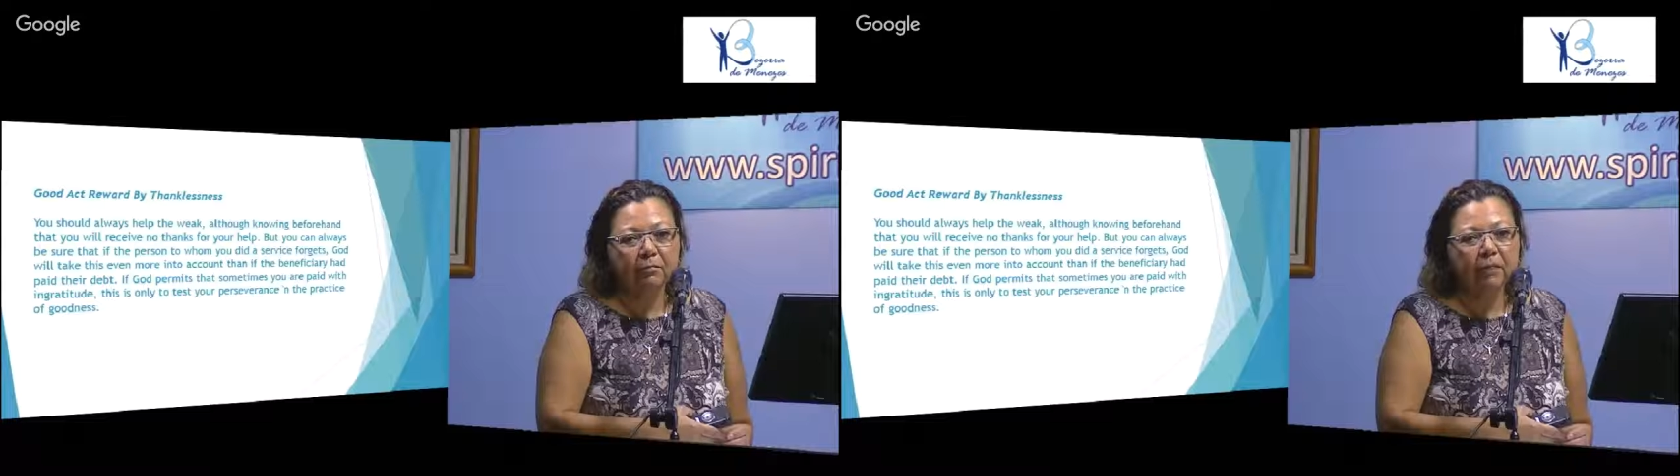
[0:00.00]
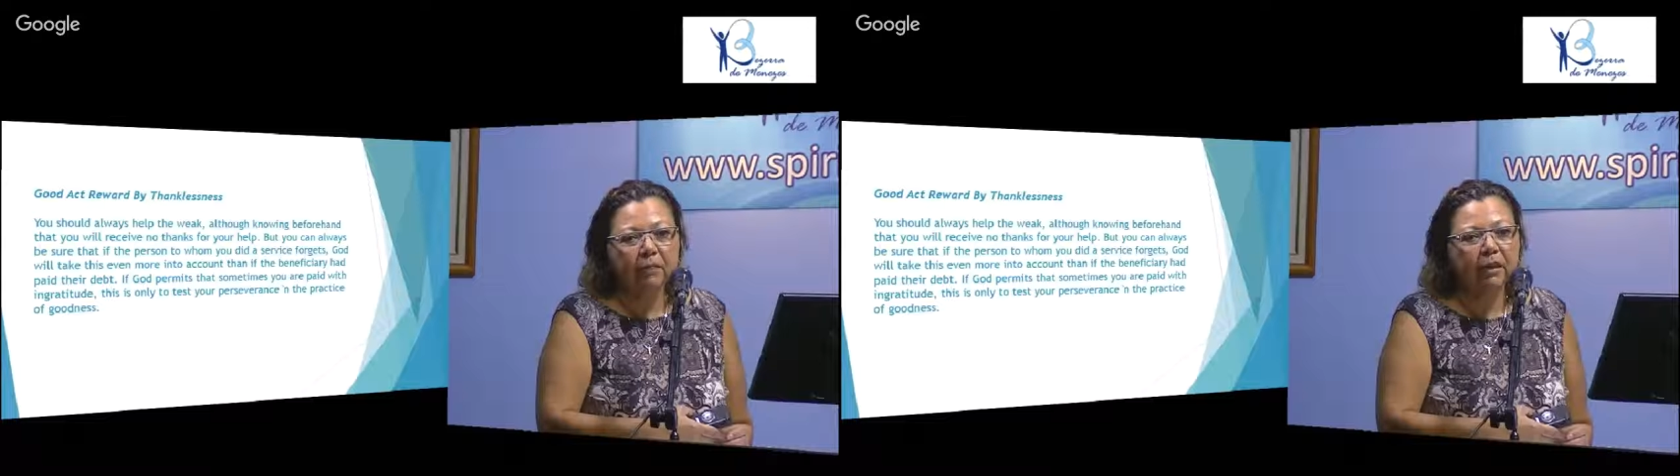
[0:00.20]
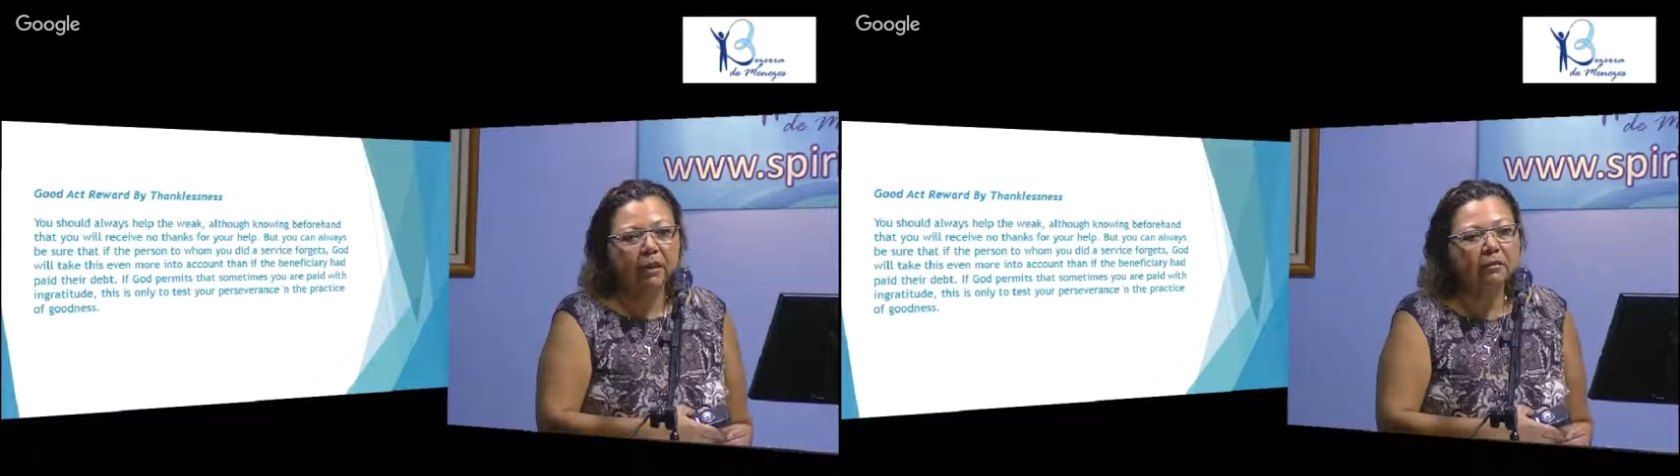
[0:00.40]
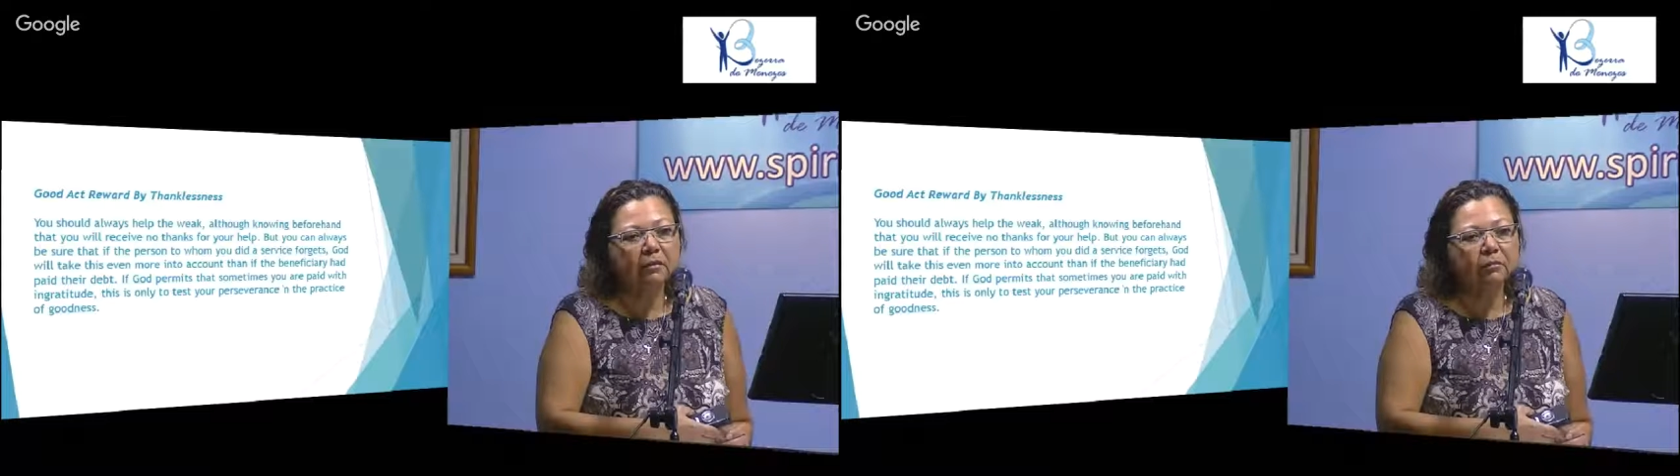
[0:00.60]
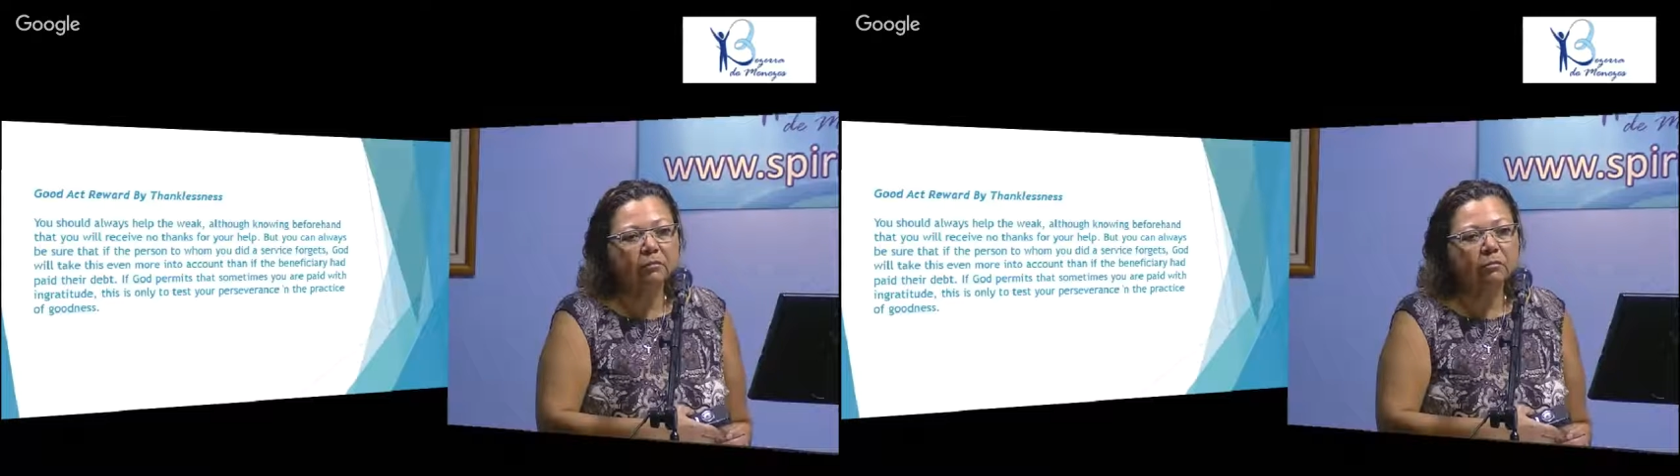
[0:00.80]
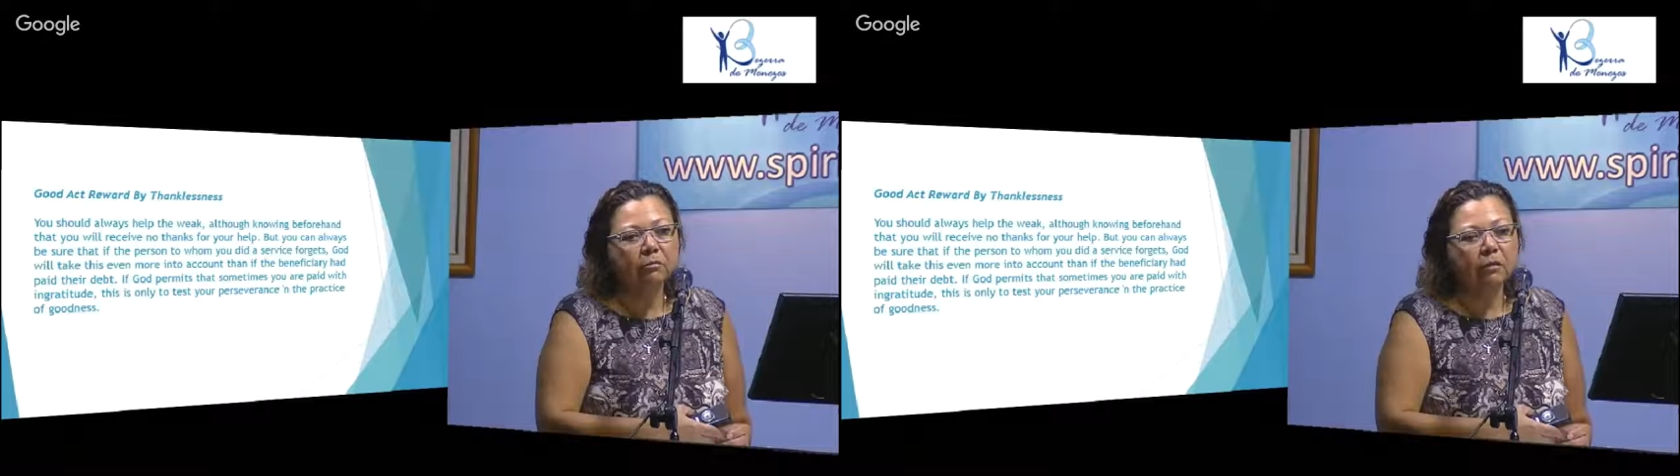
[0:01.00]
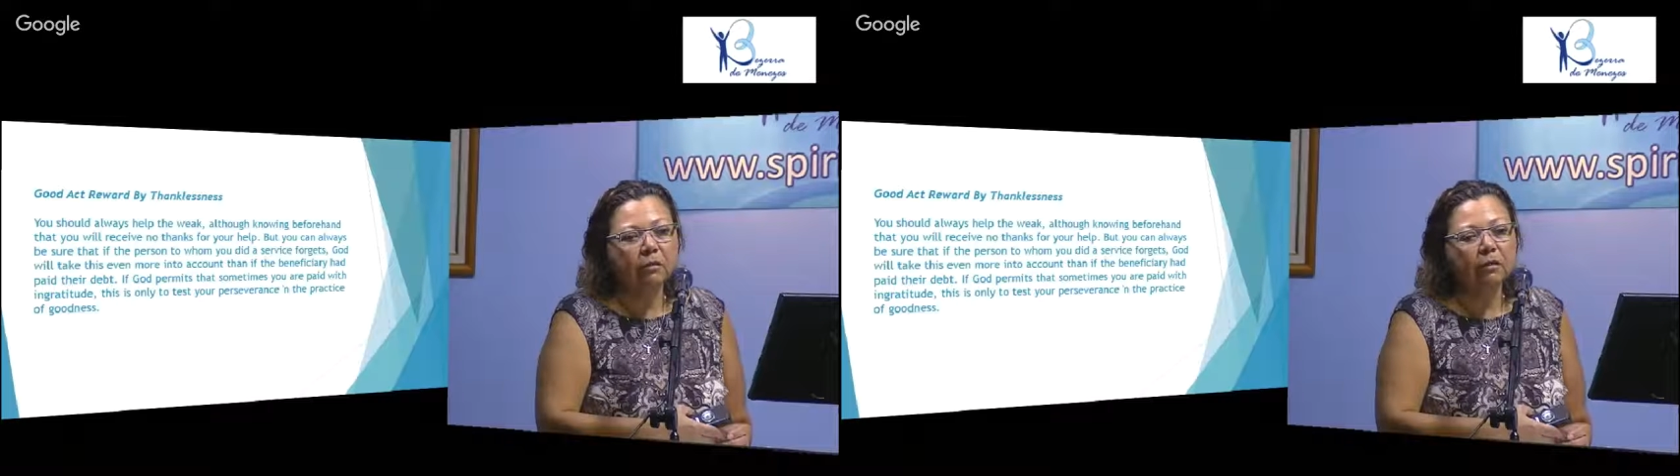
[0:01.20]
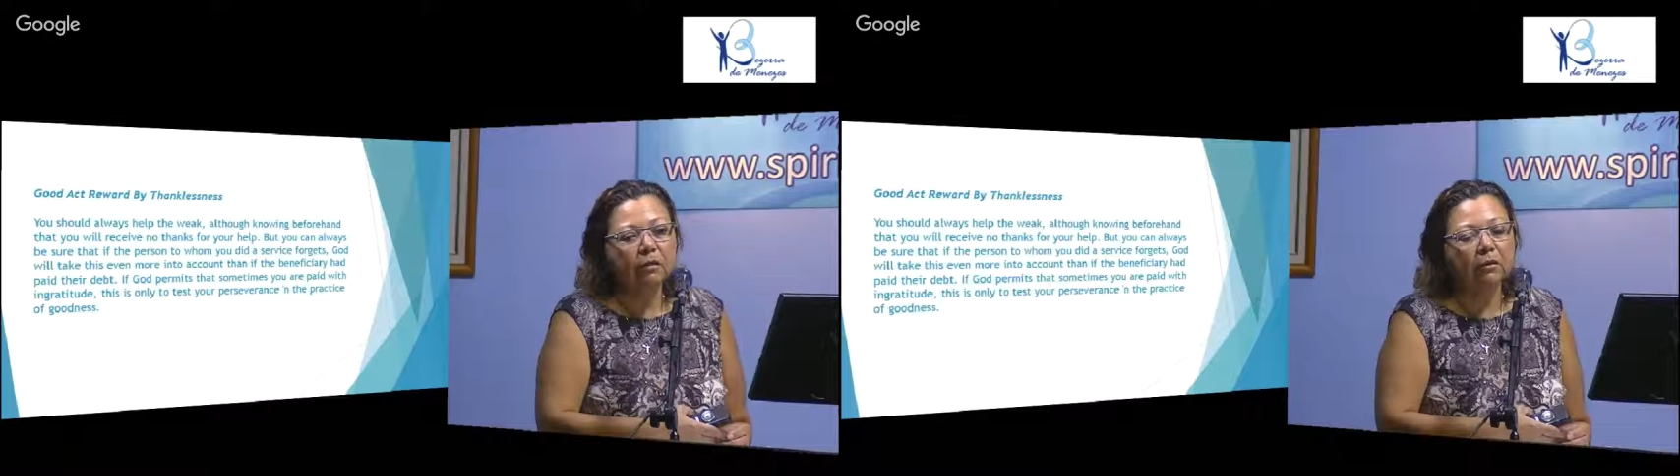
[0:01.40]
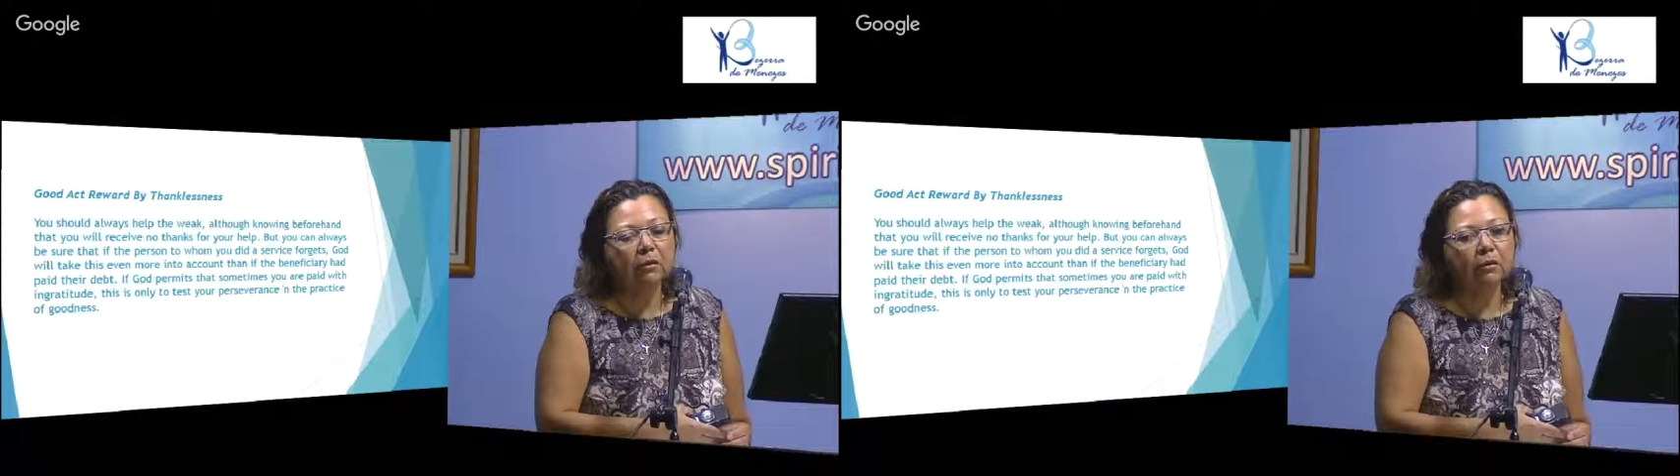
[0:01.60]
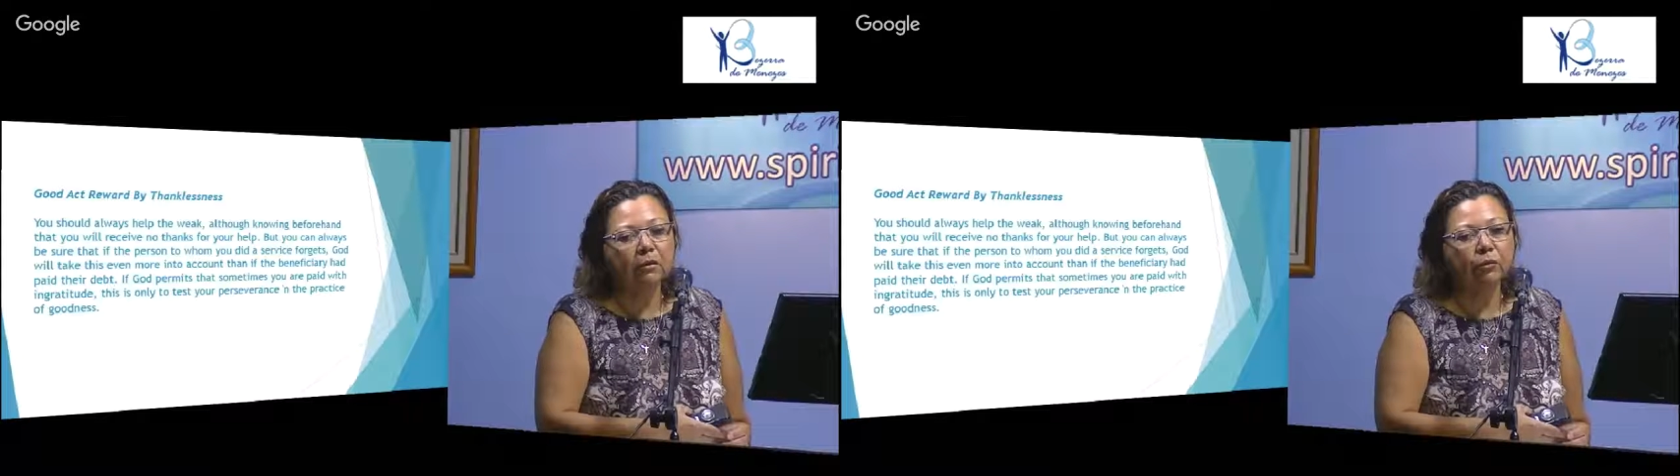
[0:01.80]
and
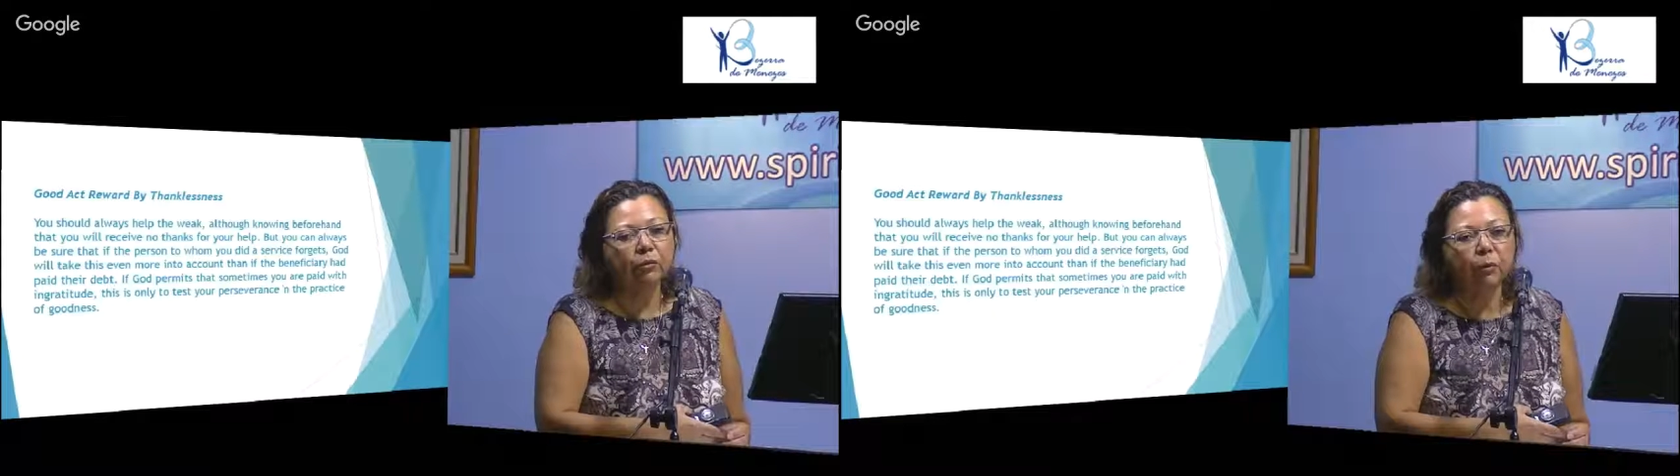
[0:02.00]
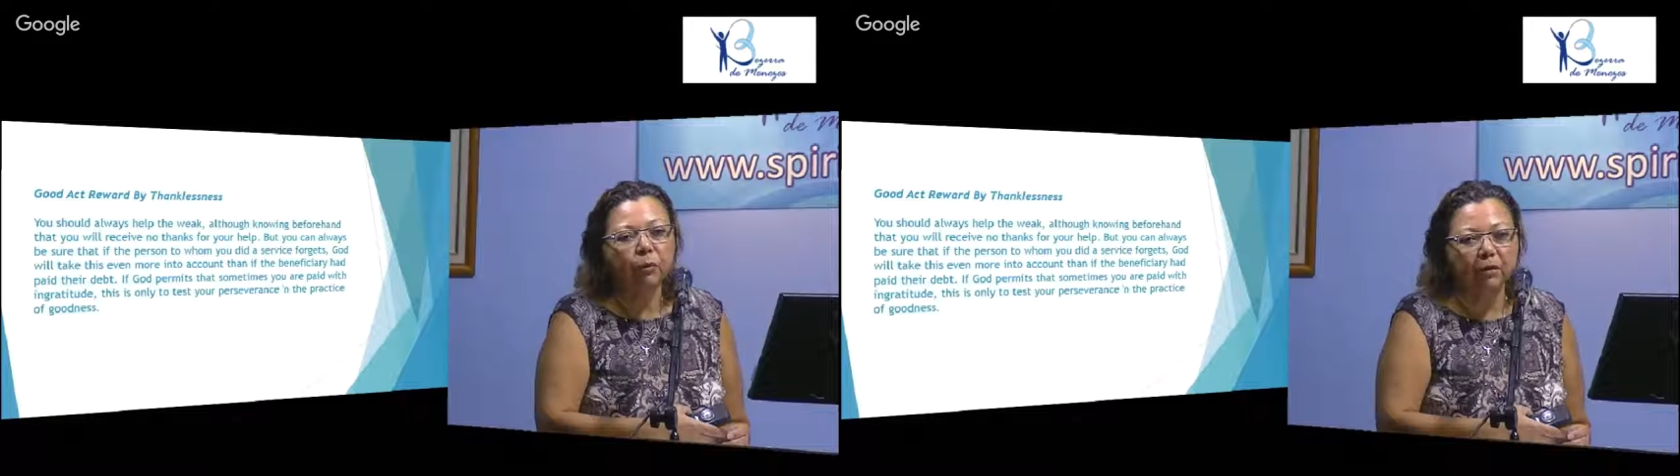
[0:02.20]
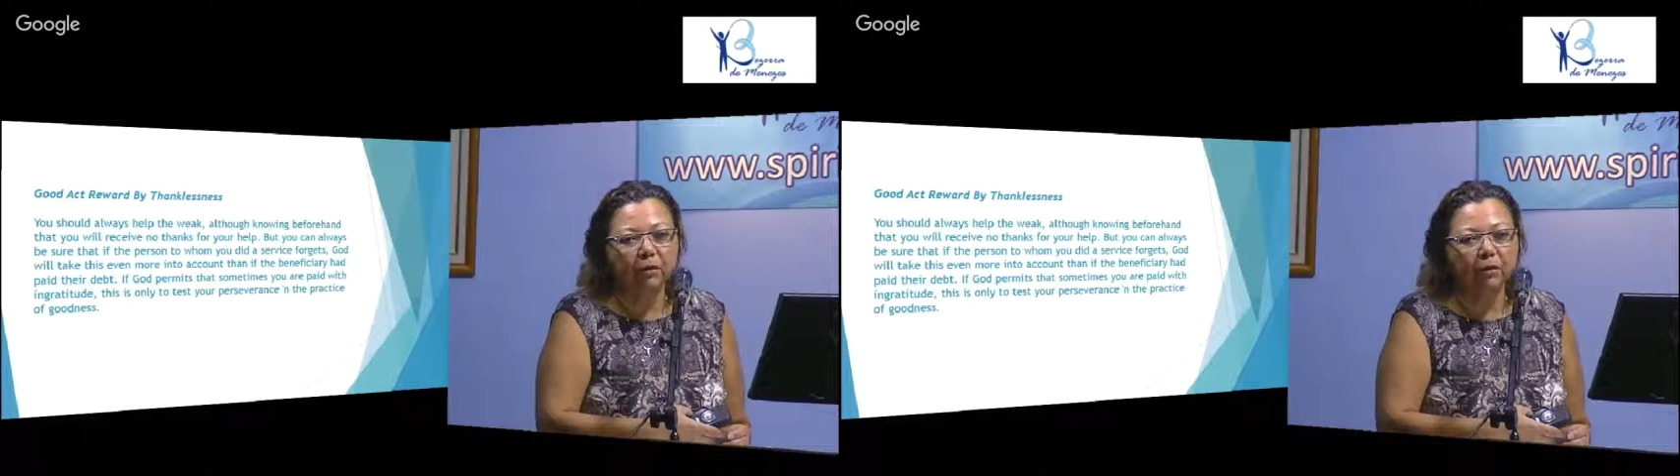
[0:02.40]
reward.